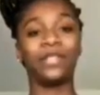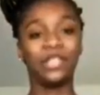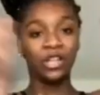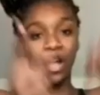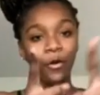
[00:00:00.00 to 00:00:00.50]

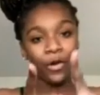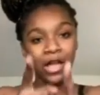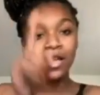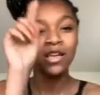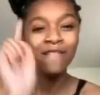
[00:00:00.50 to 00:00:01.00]
but you know,
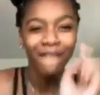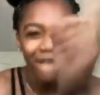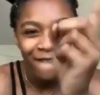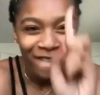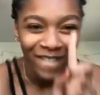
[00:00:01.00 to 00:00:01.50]

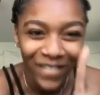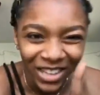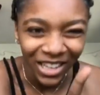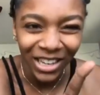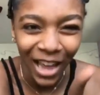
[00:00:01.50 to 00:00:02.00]

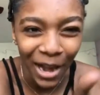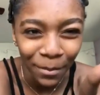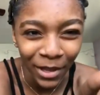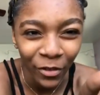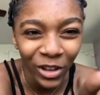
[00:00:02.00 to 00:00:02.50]
gotta
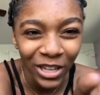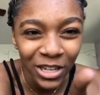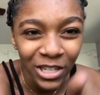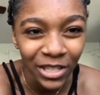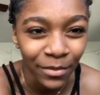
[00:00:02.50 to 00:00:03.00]
be
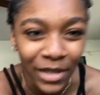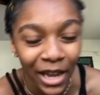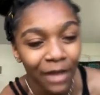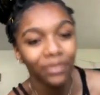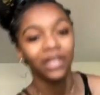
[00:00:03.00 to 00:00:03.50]
religious
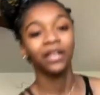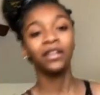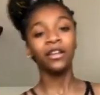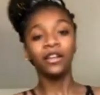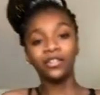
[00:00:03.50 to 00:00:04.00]
sometimes.
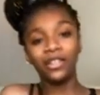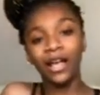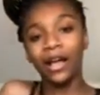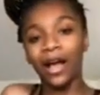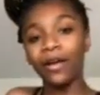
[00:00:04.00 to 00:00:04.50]
So
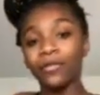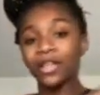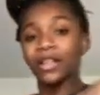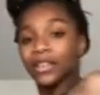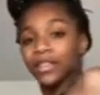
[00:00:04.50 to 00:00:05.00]
yeah, I
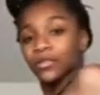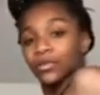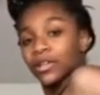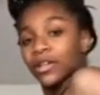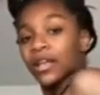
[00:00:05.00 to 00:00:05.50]
really like this
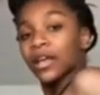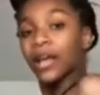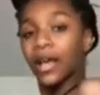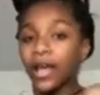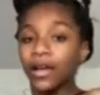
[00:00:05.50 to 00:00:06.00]
one.
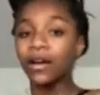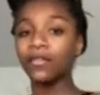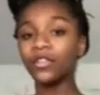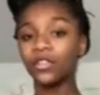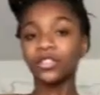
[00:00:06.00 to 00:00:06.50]
It
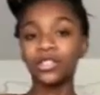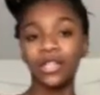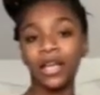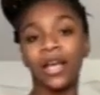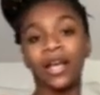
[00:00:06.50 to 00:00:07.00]

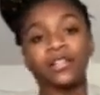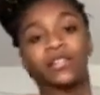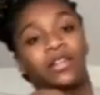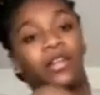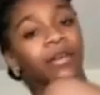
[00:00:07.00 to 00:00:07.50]
covers,
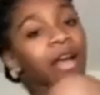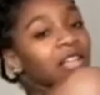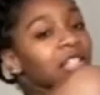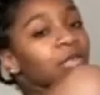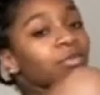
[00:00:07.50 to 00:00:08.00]
it's
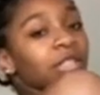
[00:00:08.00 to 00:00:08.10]
actually